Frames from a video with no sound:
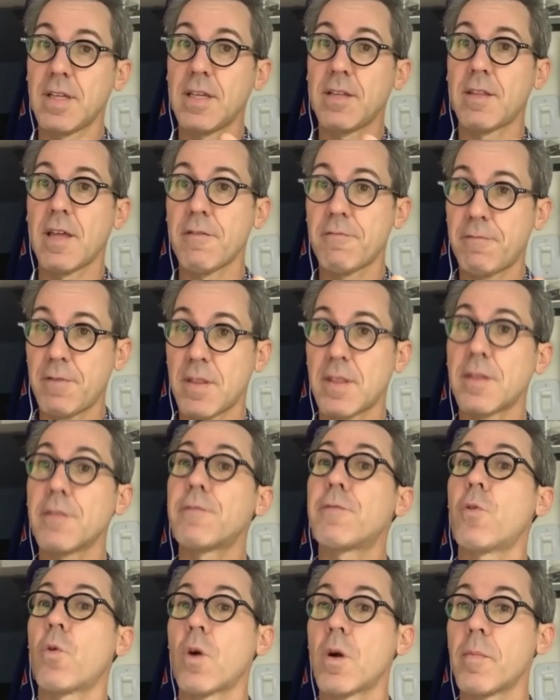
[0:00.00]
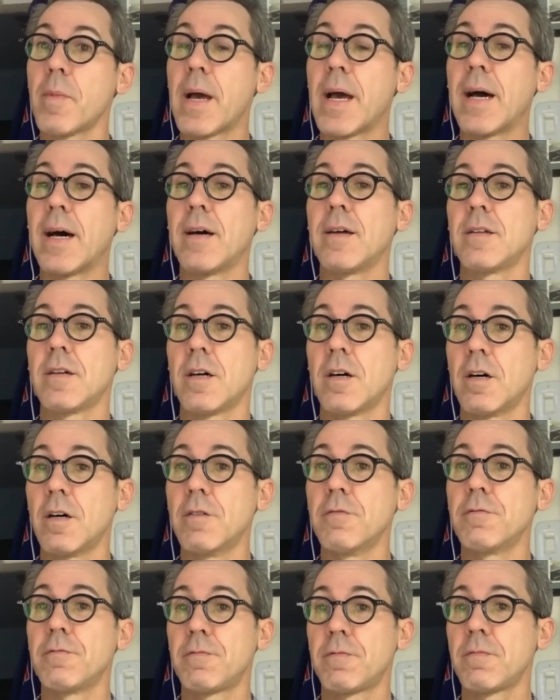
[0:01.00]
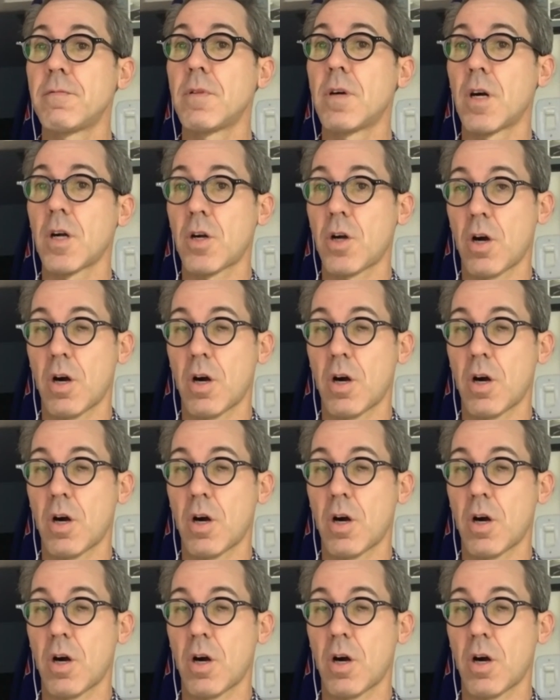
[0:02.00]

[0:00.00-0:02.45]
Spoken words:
definitely, they fit the format of